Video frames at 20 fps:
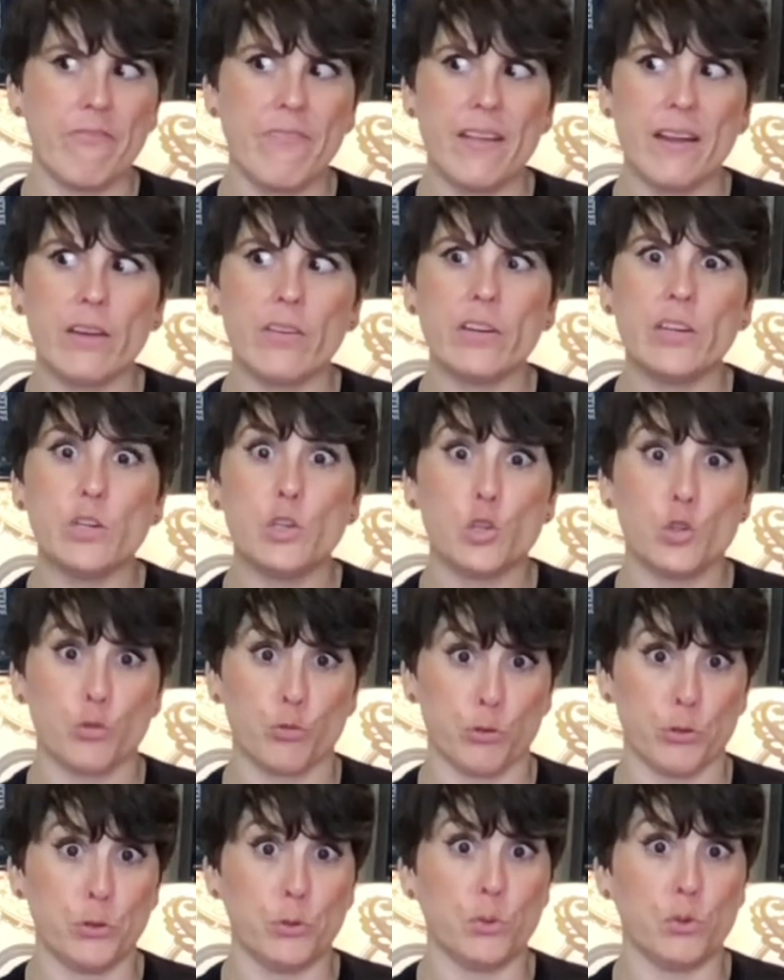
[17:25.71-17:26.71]
very
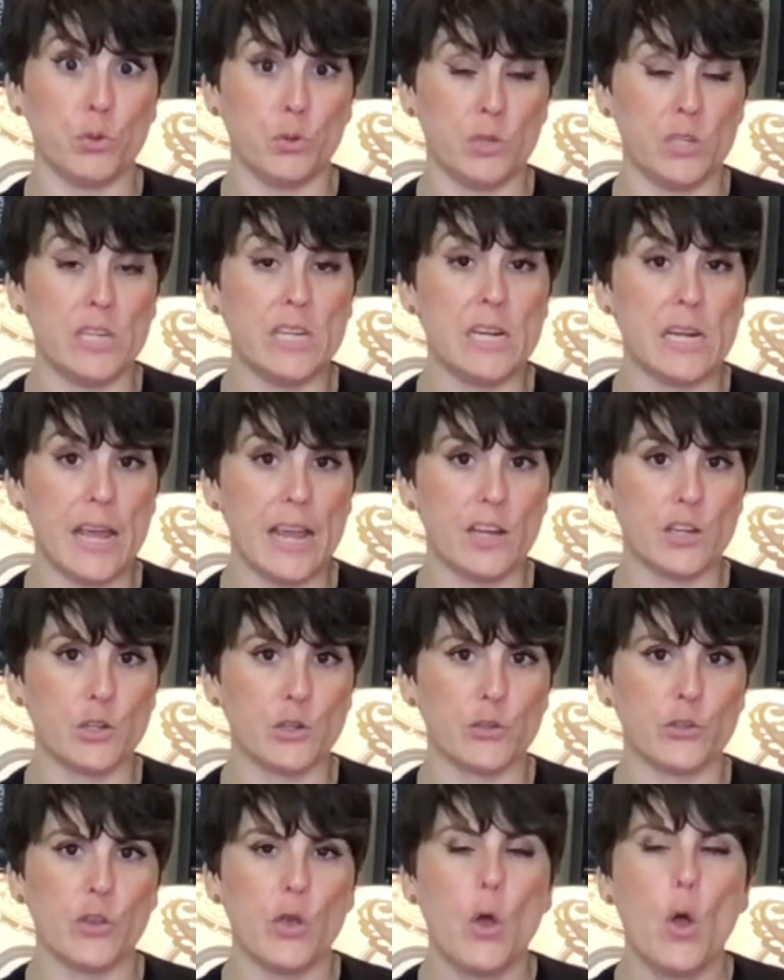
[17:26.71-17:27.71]
true to
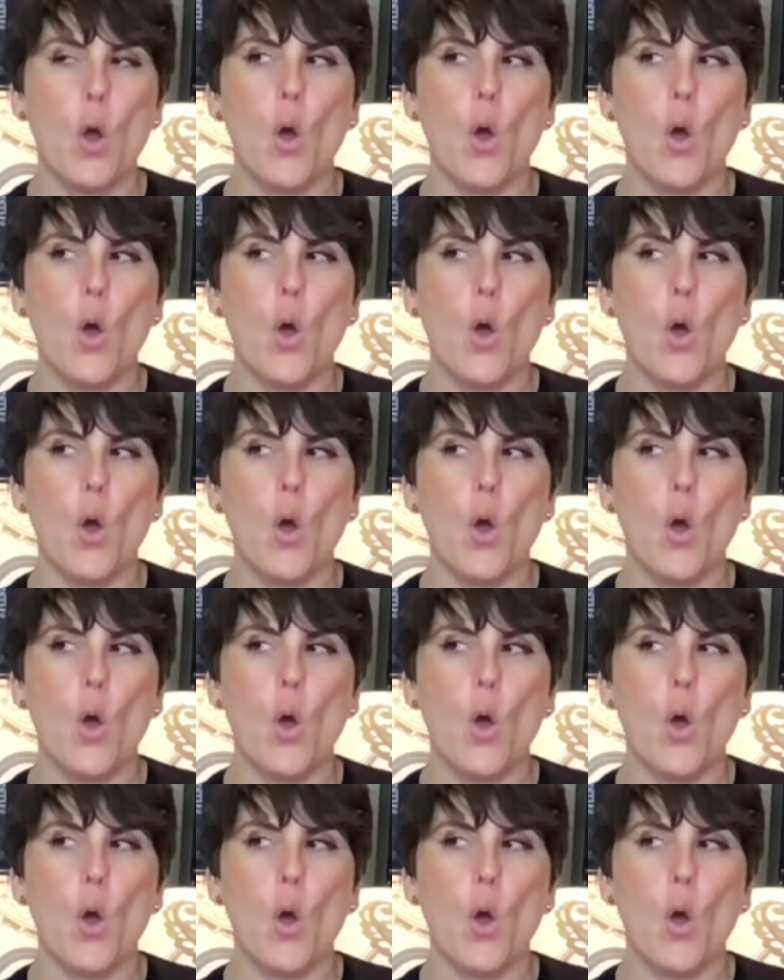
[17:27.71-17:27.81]
teenagers,